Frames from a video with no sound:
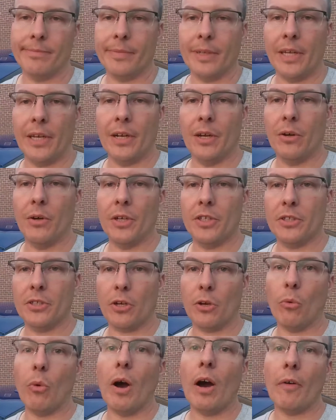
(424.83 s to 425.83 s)
it
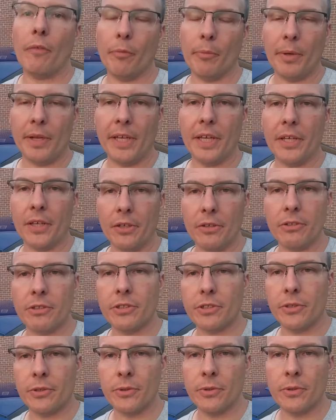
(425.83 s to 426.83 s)
took a while for me to get
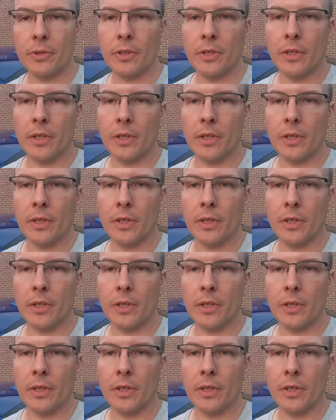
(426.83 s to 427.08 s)
used to.